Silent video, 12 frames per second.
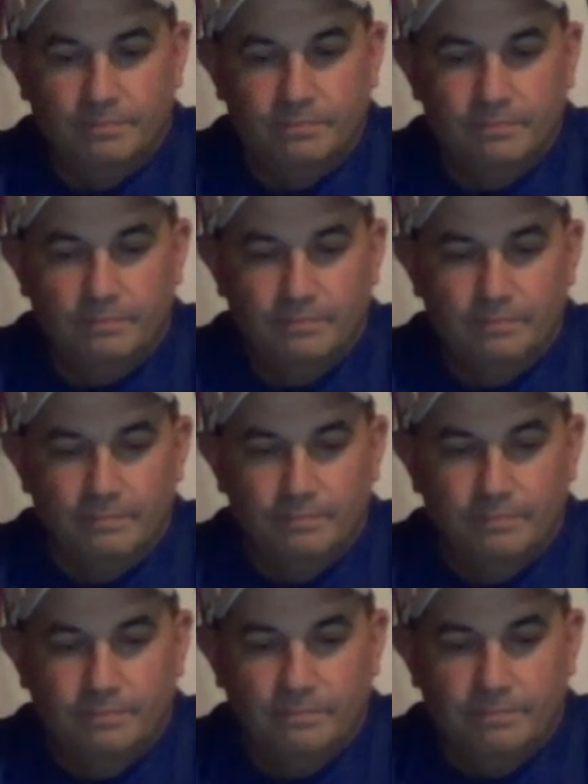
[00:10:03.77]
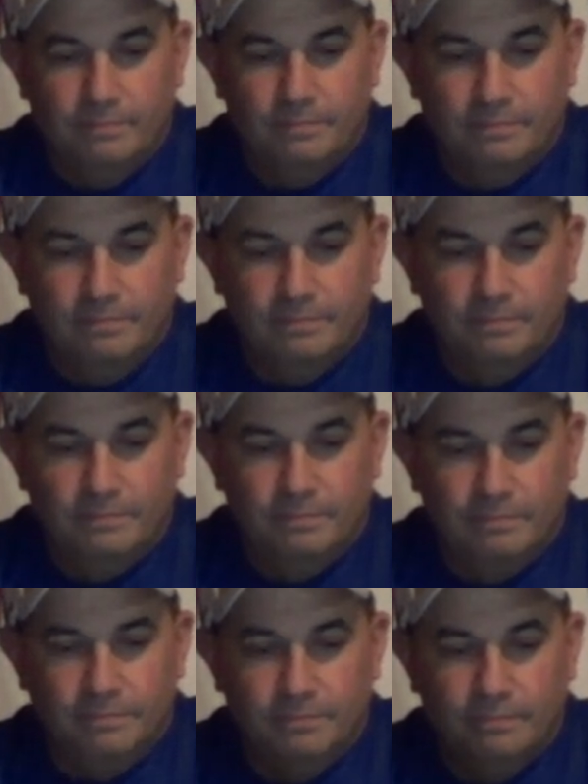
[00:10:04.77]

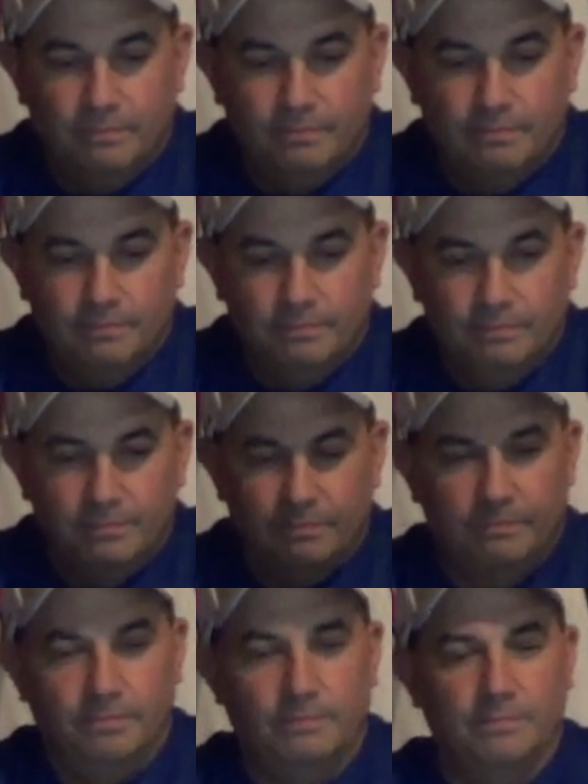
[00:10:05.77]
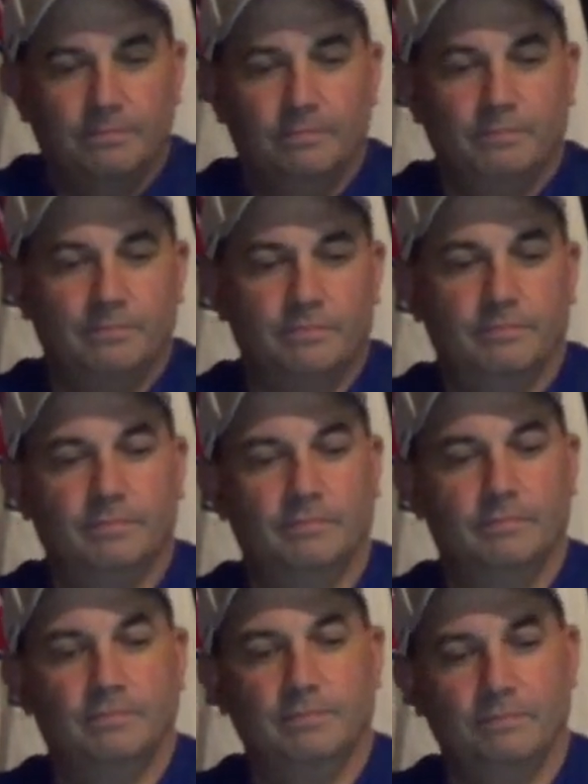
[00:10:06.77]

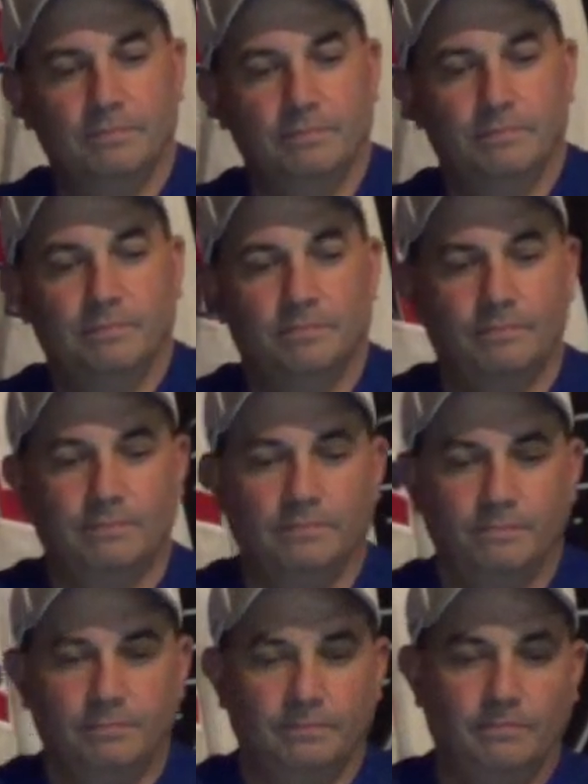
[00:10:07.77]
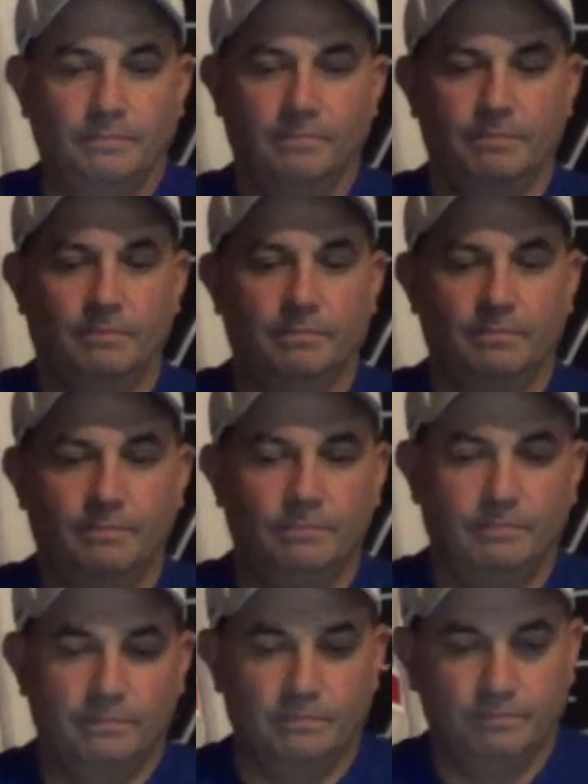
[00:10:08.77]

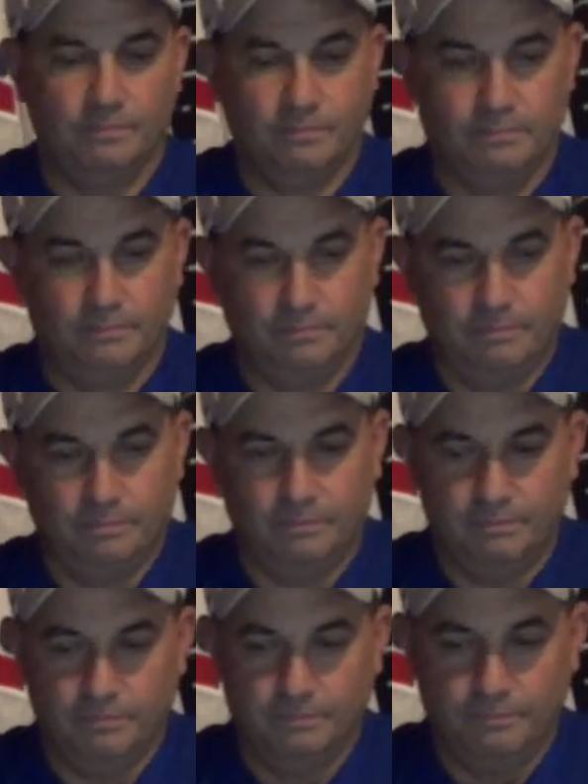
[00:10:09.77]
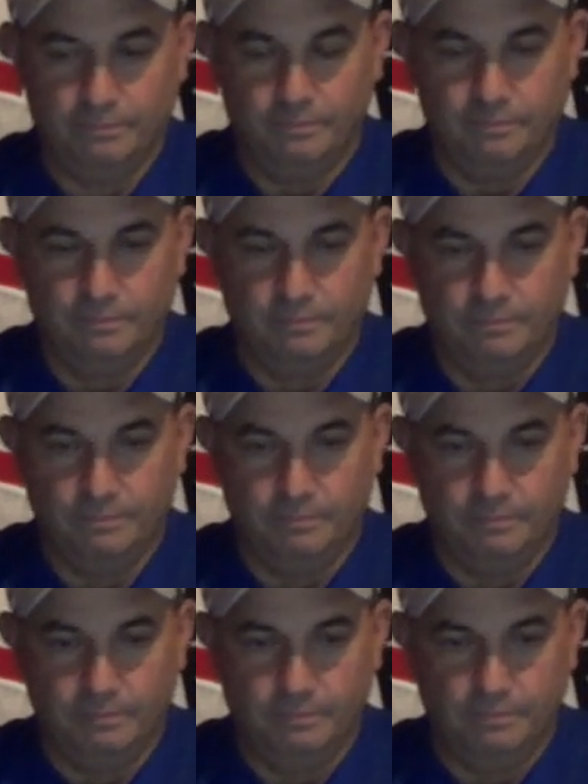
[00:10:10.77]
No words are spoken by the person on screen.